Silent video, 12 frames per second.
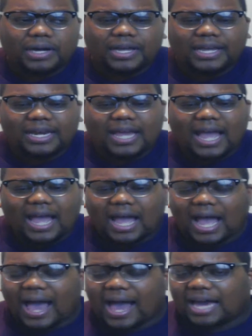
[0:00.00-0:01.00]
but
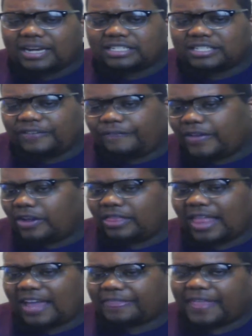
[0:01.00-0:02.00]
I honestly feel
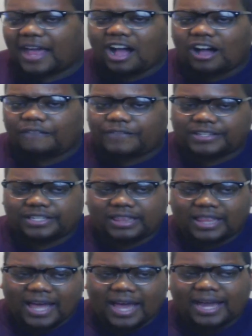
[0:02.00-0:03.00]
like that offensive
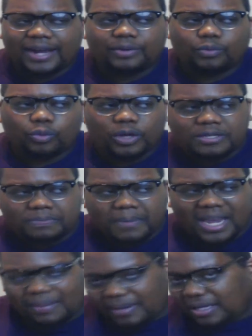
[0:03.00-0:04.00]
line was
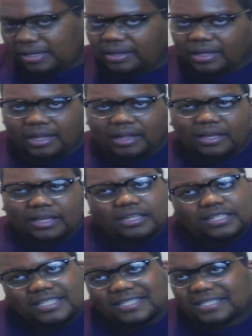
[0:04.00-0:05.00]
maybe
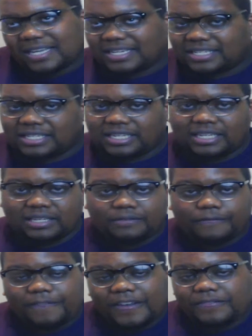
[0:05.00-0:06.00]
50 to
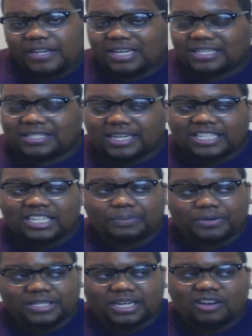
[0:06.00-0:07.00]

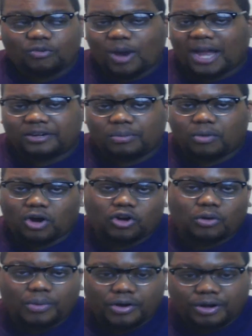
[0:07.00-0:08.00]
60% of why
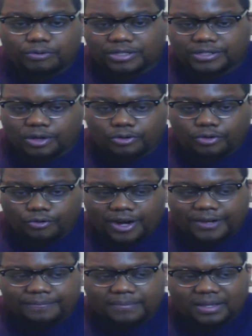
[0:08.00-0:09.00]
DeMarco Murray was so
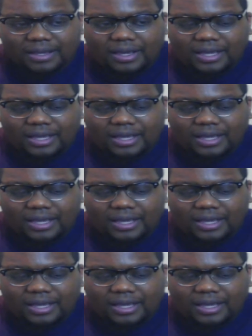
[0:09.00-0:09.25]
great.